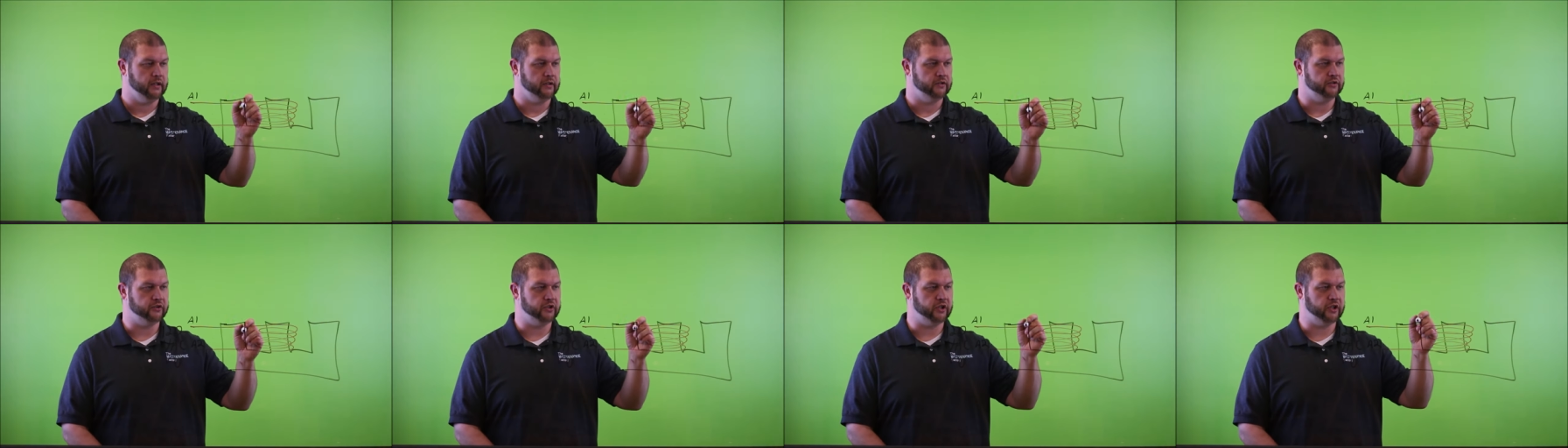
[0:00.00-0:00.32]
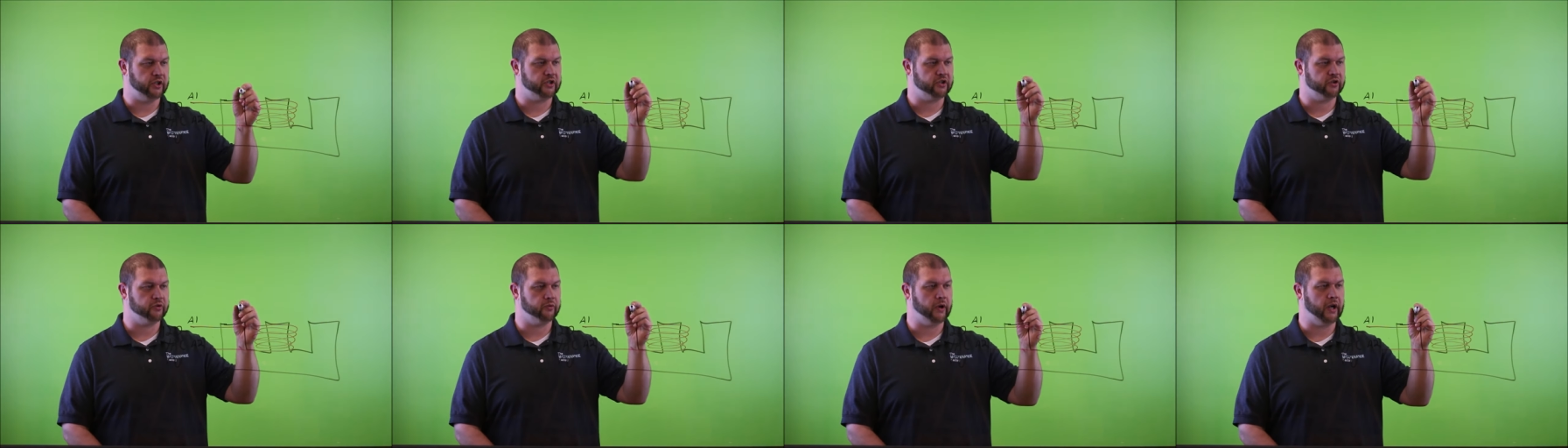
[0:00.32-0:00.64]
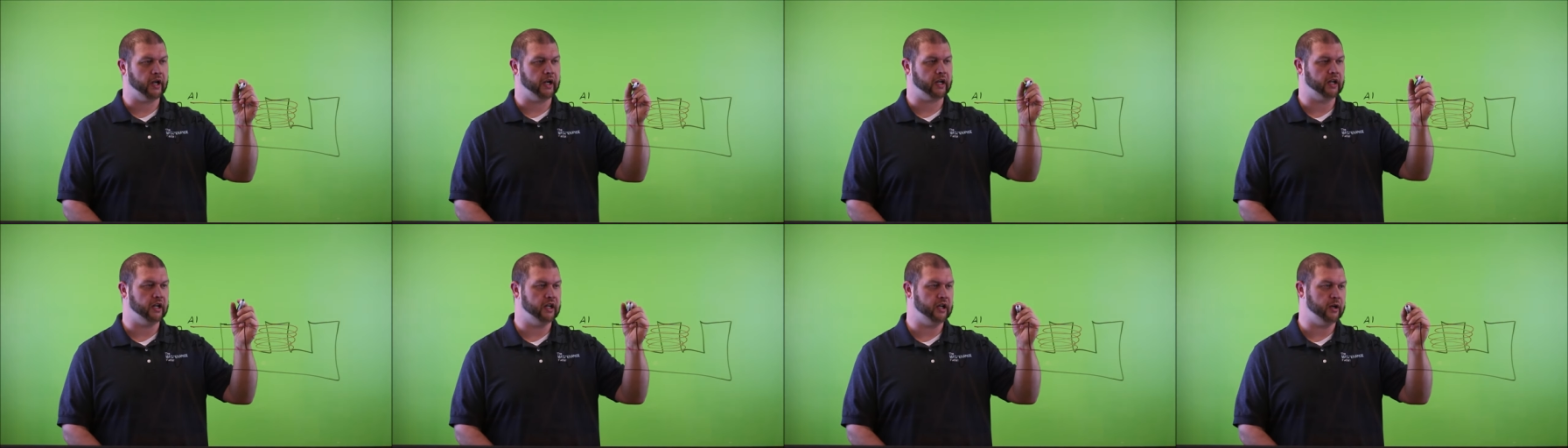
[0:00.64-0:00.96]
Just
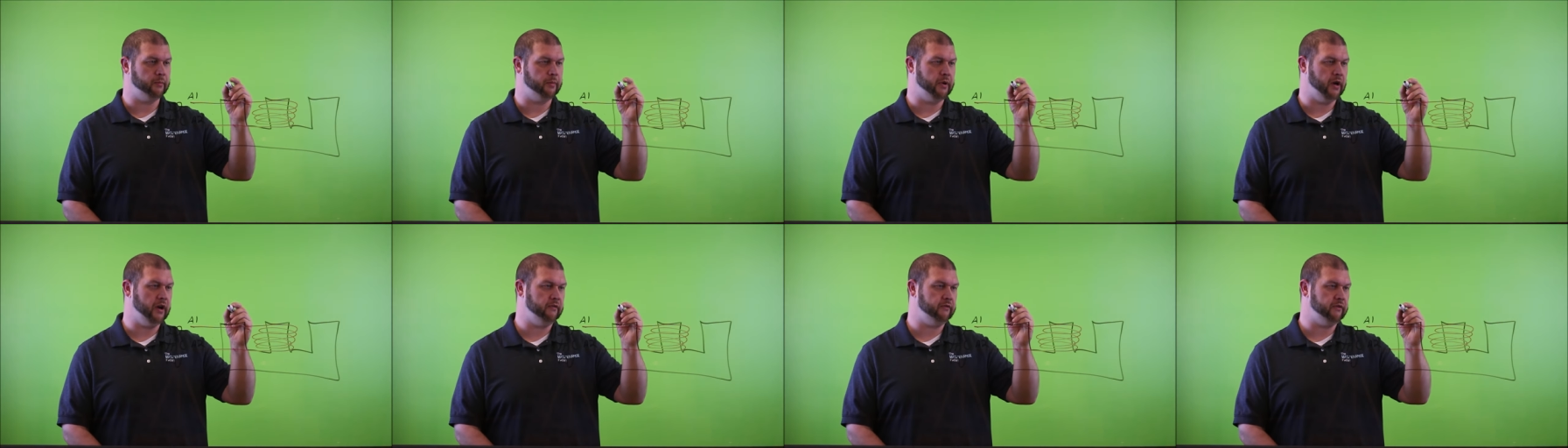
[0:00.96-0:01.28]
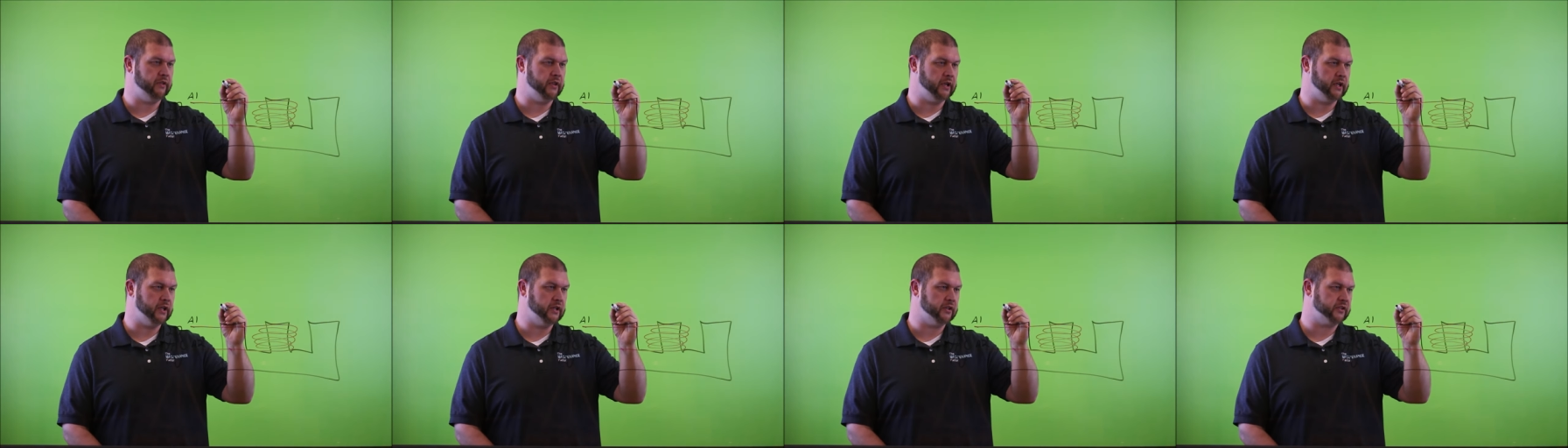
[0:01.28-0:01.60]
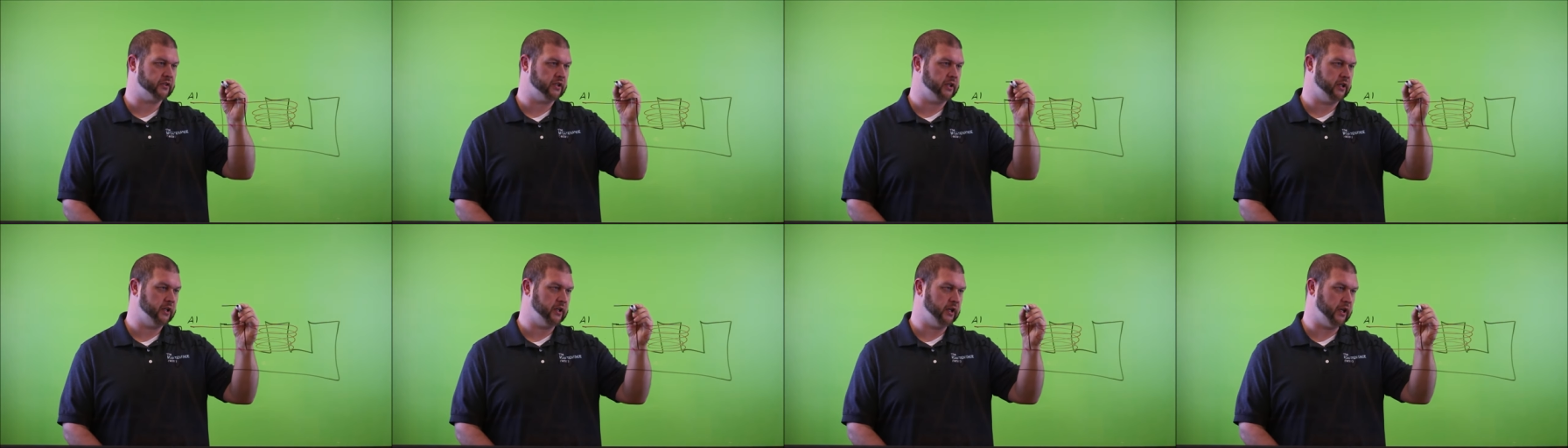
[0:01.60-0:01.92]
directly above
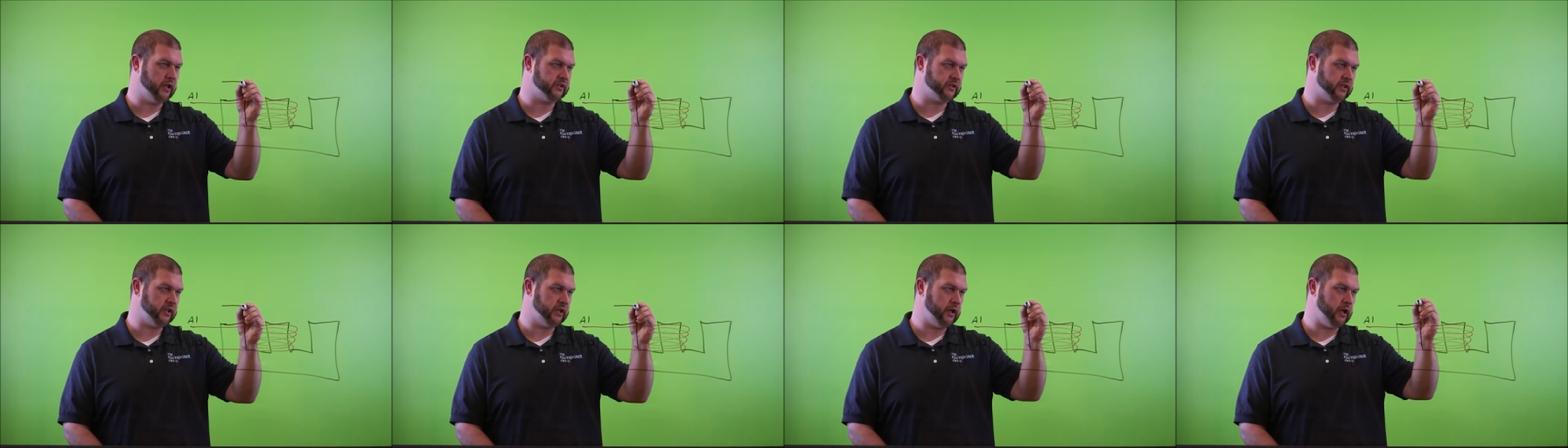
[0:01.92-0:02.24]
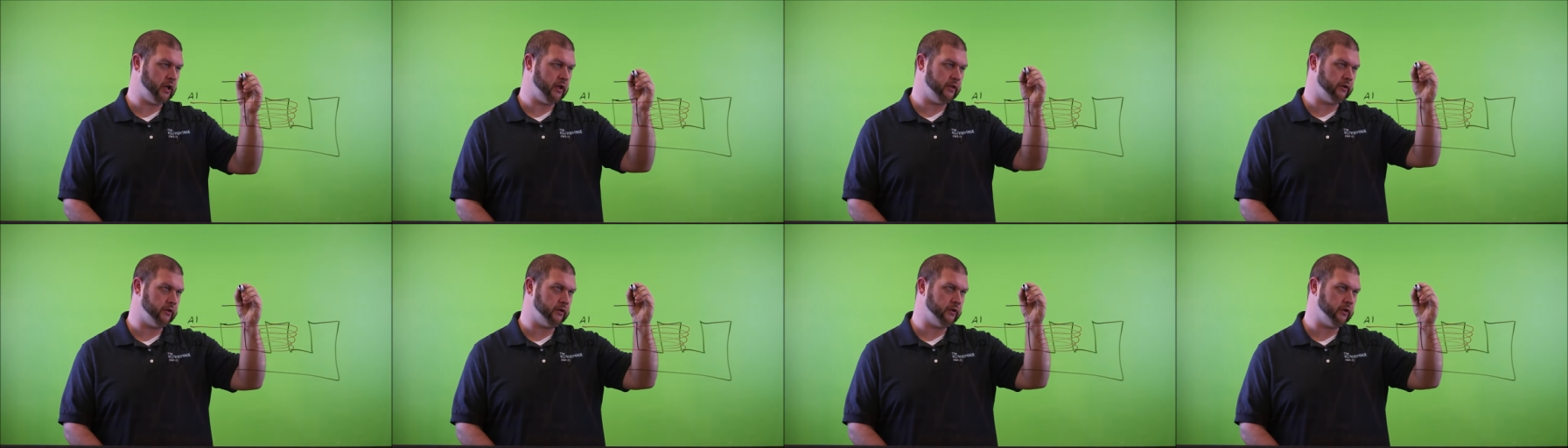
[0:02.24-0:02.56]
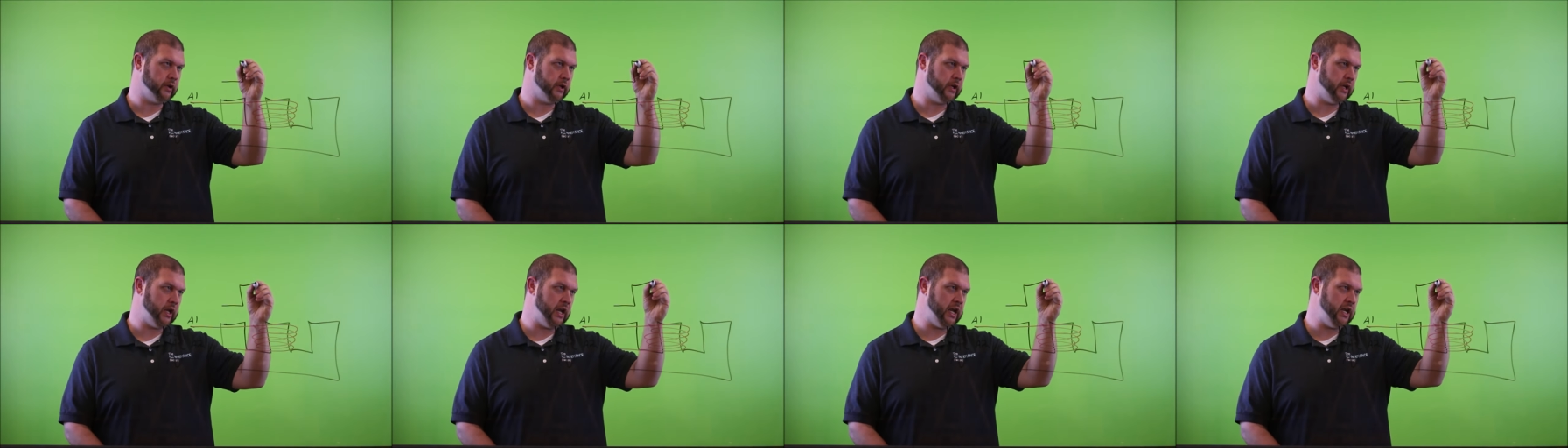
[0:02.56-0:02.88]
this is another
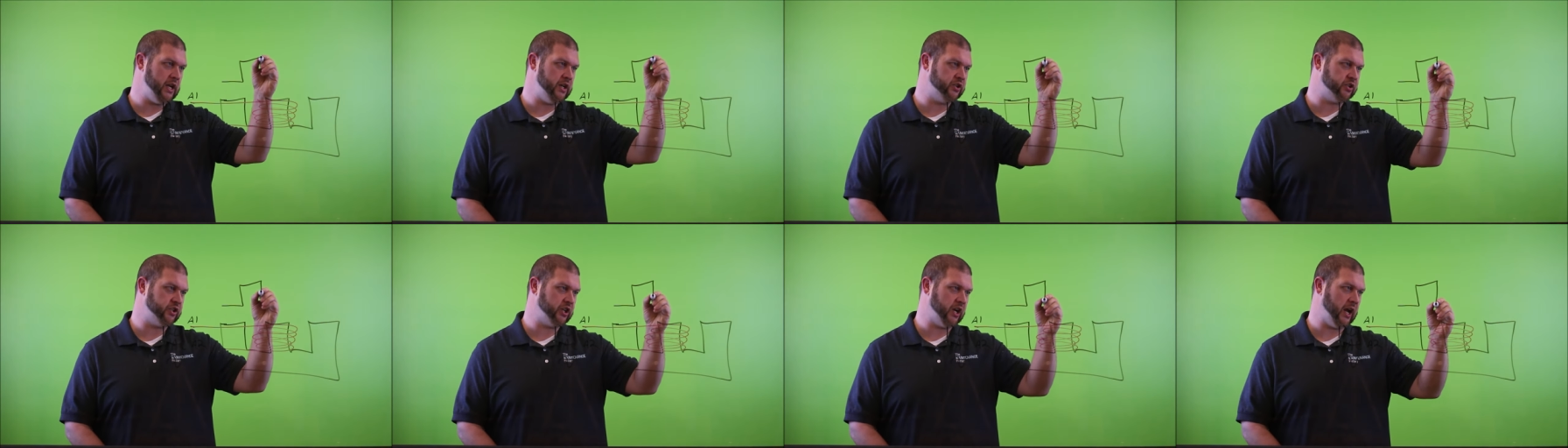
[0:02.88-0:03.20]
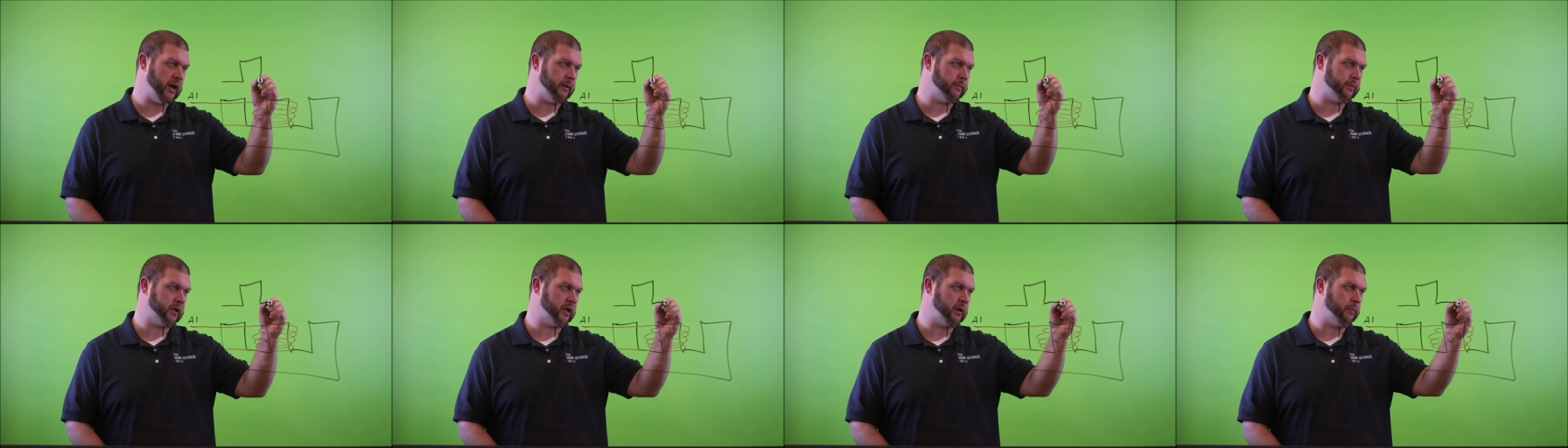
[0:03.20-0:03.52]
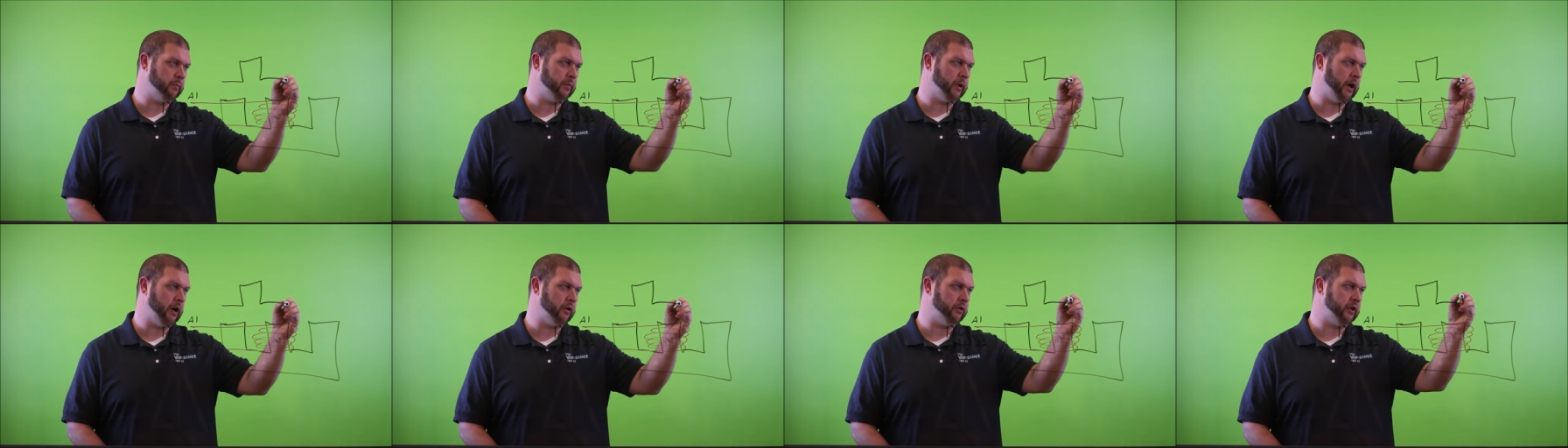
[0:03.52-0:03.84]
E-shaped
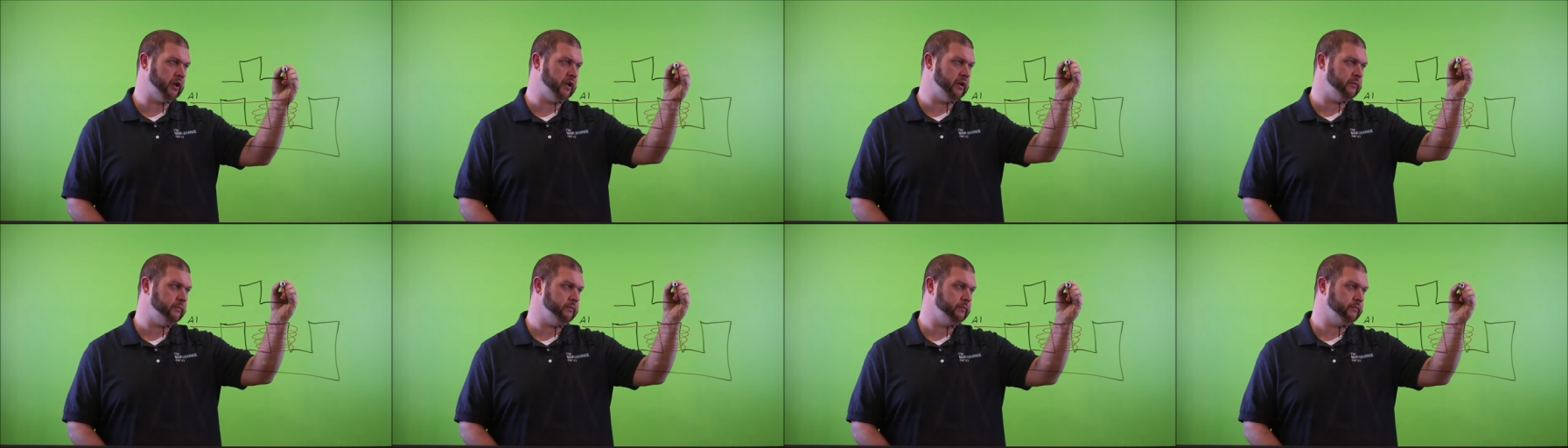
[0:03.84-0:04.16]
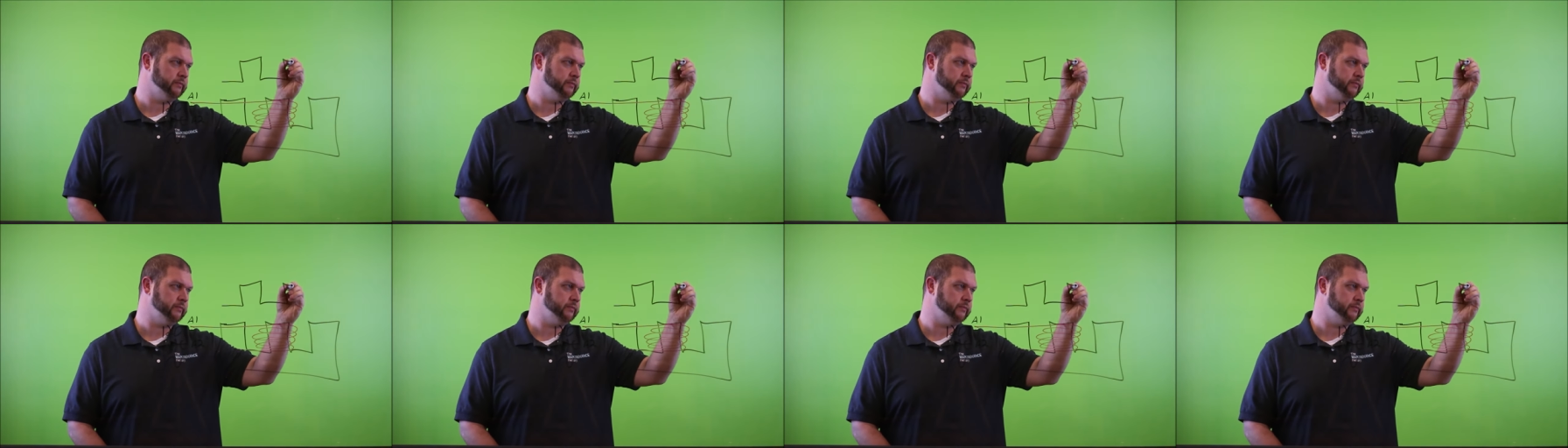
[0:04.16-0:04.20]
component